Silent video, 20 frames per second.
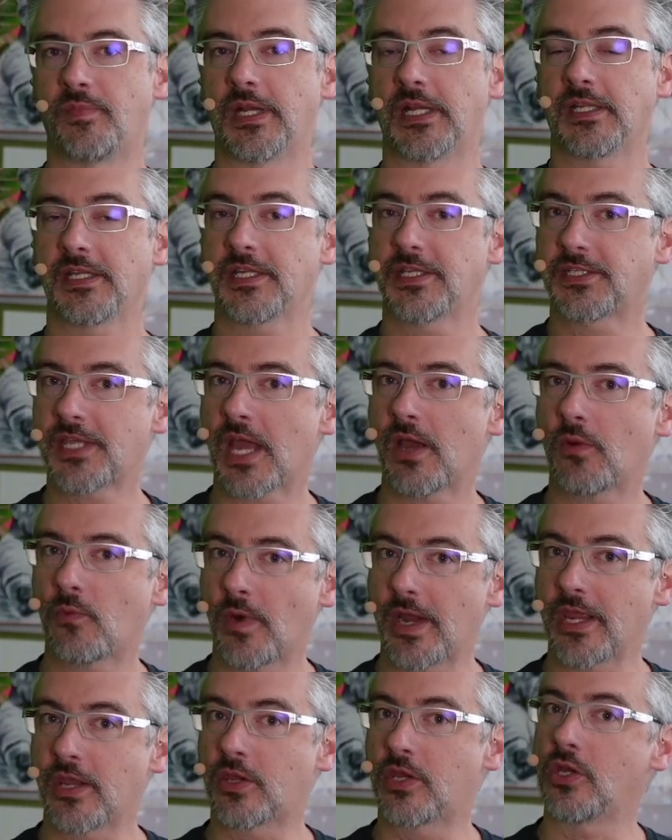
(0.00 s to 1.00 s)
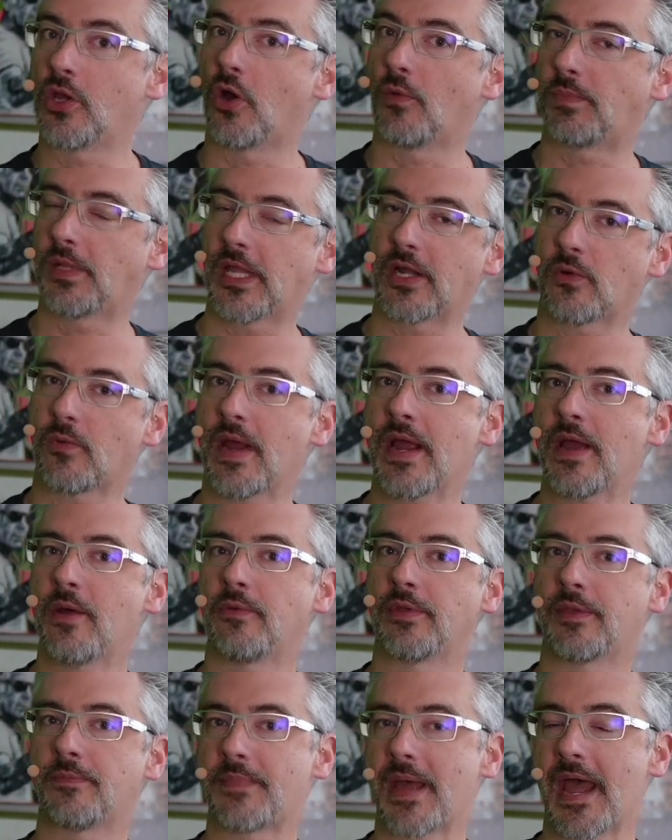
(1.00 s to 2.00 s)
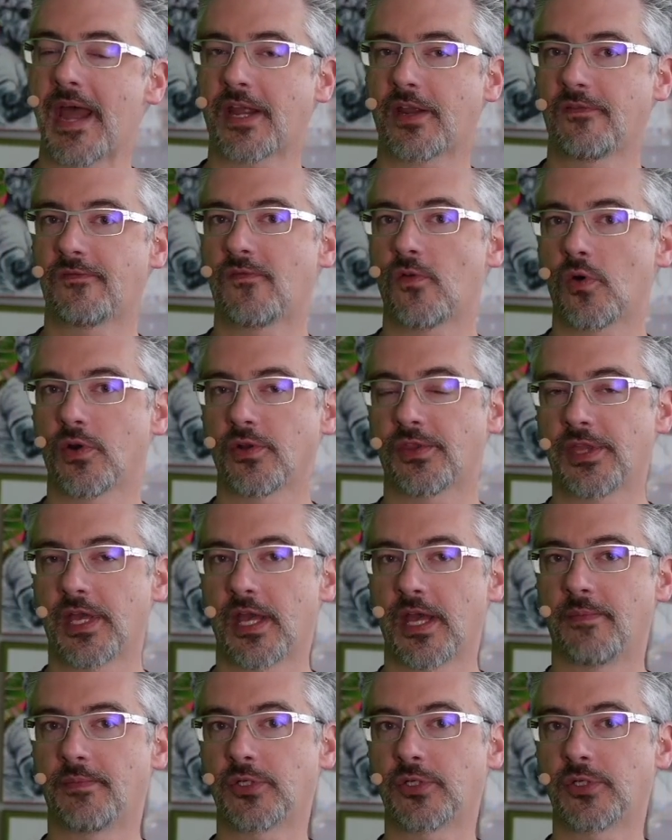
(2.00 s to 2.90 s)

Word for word: but at least that way you can go play around with it back and forth uh,